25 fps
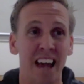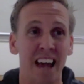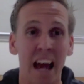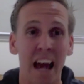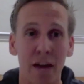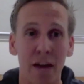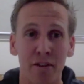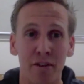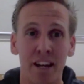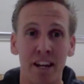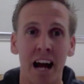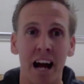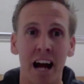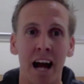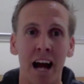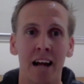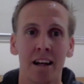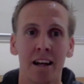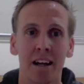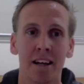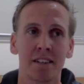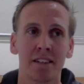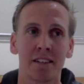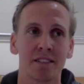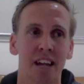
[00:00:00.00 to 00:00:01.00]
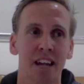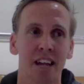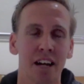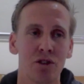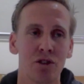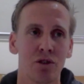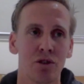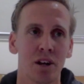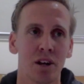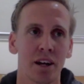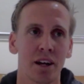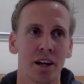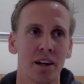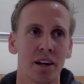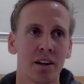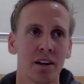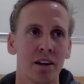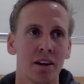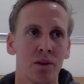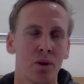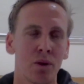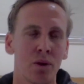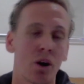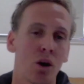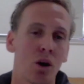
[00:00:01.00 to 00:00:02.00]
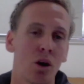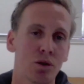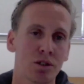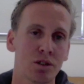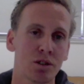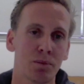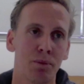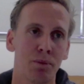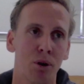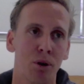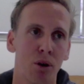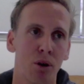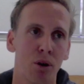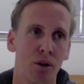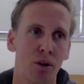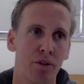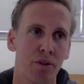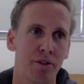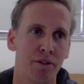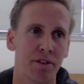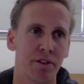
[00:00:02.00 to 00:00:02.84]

heavy A-League scheduling when I was in Perth